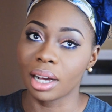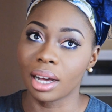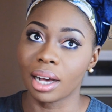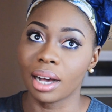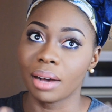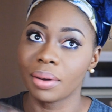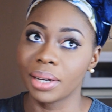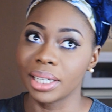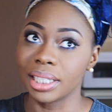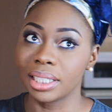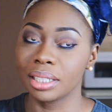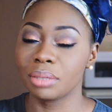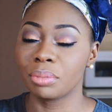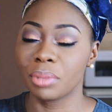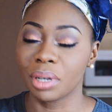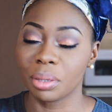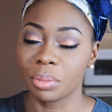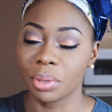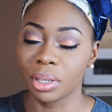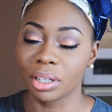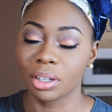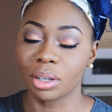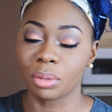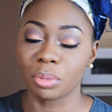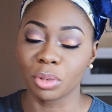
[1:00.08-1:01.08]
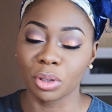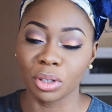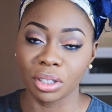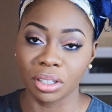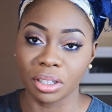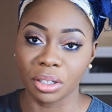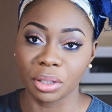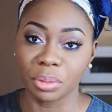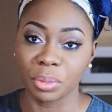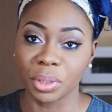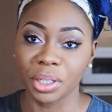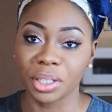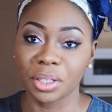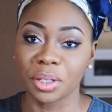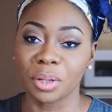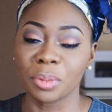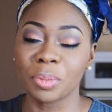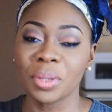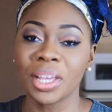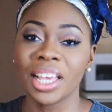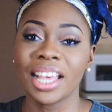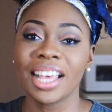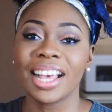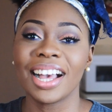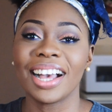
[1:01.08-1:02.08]
how I did my makeup, not learn
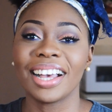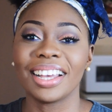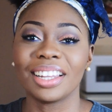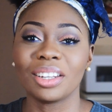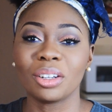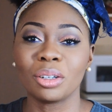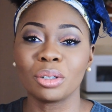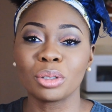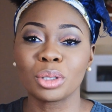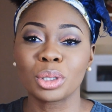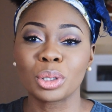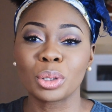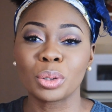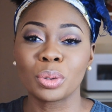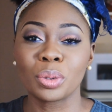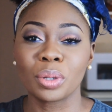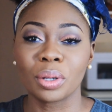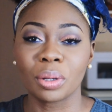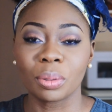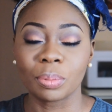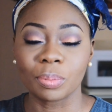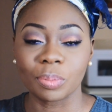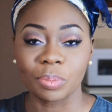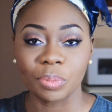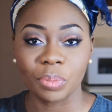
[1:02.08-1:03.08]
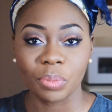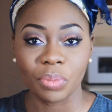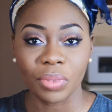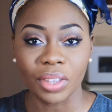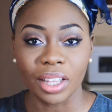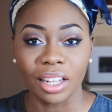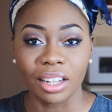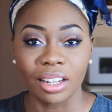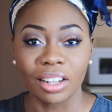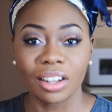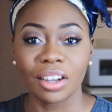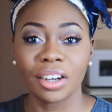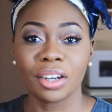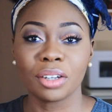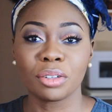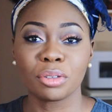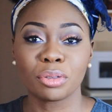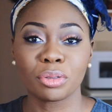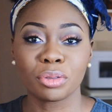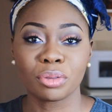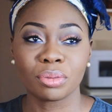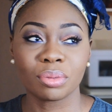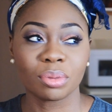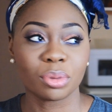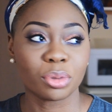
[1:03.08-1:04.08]
makeup, and also learn
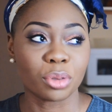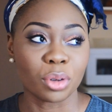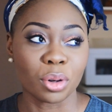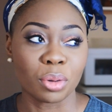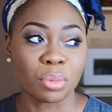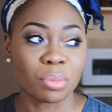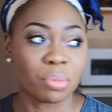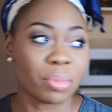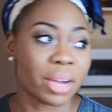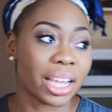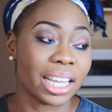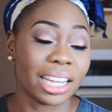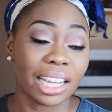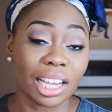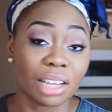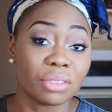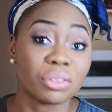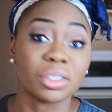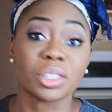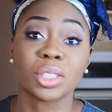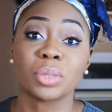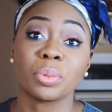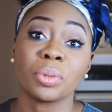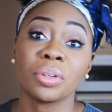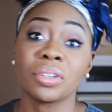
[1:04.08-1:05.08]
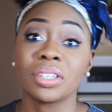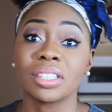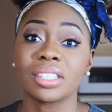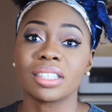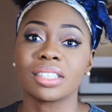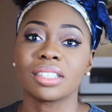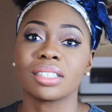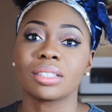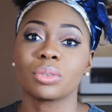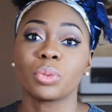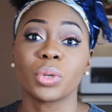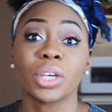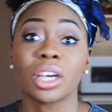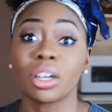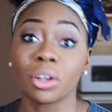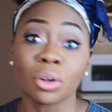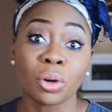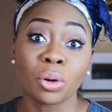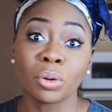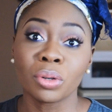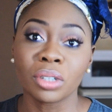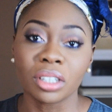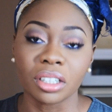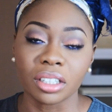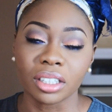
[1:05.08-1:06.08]
from my life experiences. We can
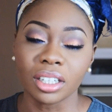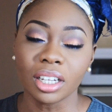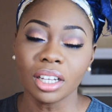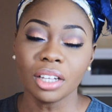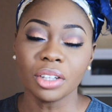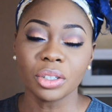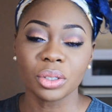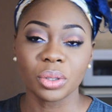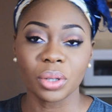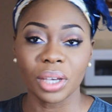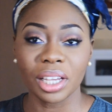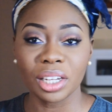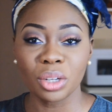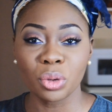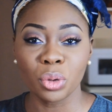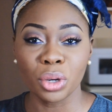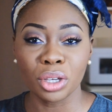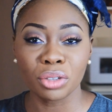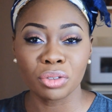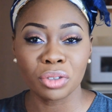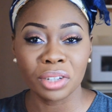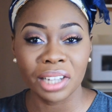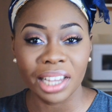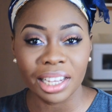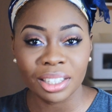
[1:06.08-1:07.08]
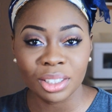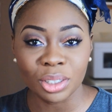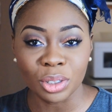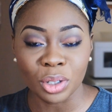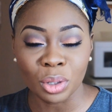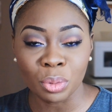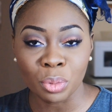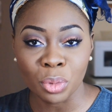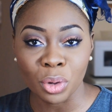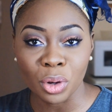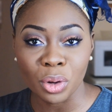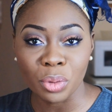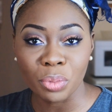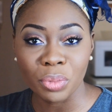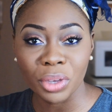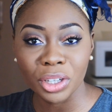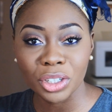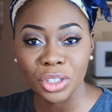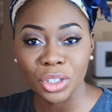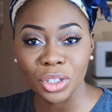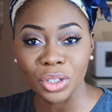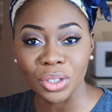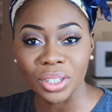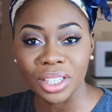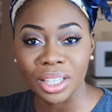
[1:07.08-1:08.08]
all learn. So anyway, if you like to know more, make
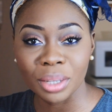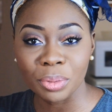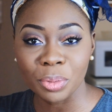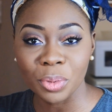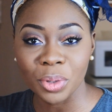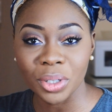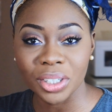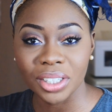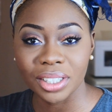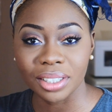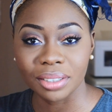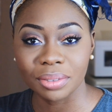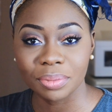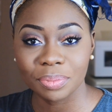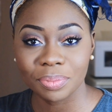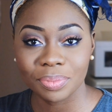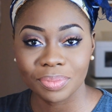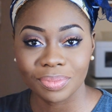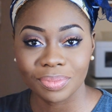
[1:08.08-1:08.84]
sure you keep watching.